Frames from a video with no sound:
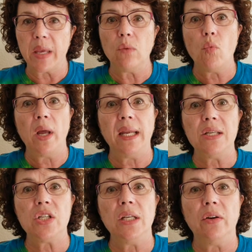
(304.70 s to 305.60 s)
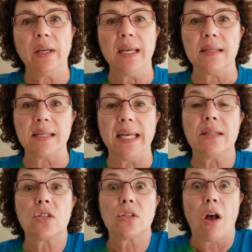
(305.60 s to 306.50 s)
what engineering is,
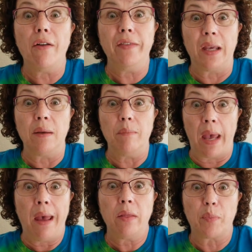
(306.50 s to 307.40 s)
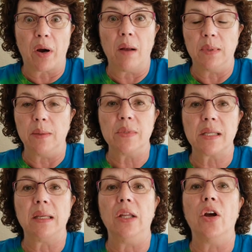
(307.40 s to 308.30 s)
it's solving math problems.
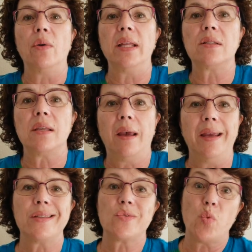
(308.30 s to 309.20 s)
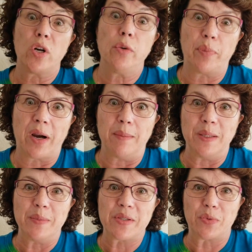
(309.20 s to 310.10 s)
You know, it's word
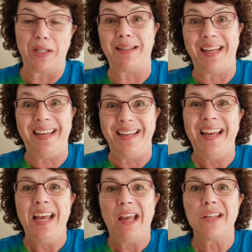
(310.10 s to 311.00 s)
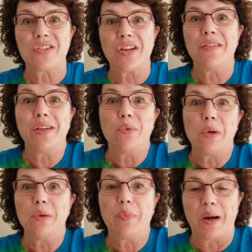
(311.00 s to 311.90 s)
problems, really. It's solving
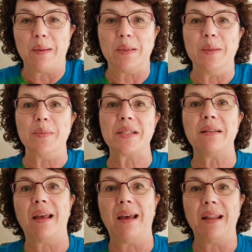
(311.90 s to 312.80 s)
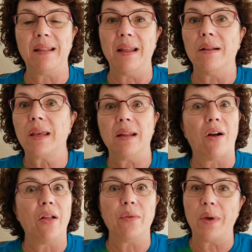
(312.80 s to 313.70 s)
word problems that they'll get
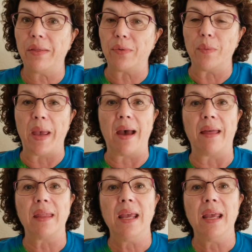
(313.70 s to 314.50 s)
all the way through math.